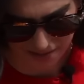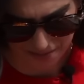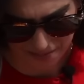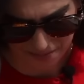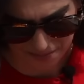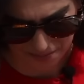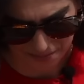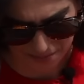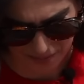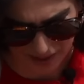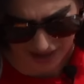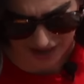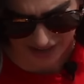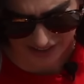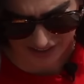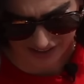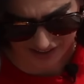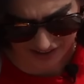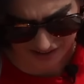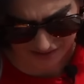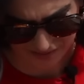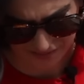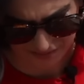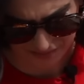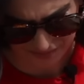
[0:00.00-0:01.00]
um, bag,
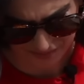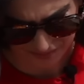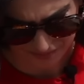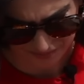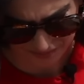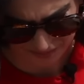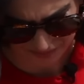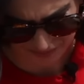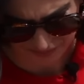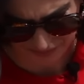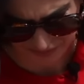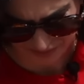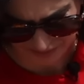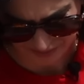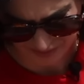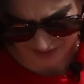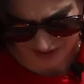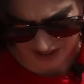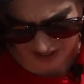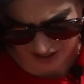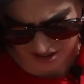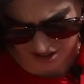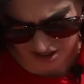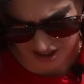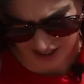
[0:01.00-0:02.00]

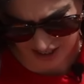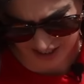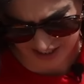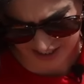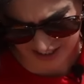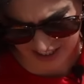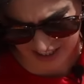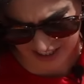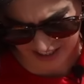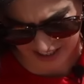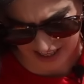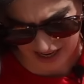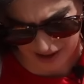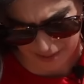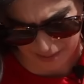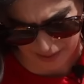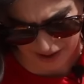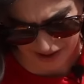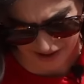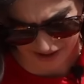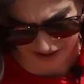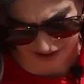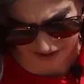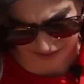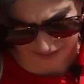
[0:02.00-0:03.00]
actually, because I didn't get a
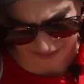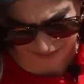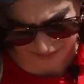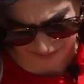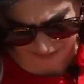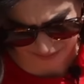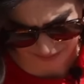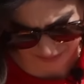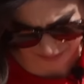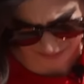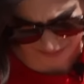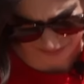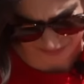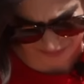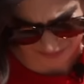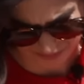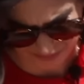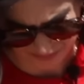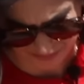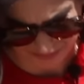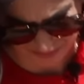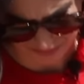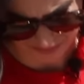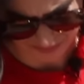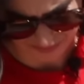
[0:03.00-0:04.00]
bag.
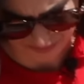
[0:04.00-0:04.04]
I'm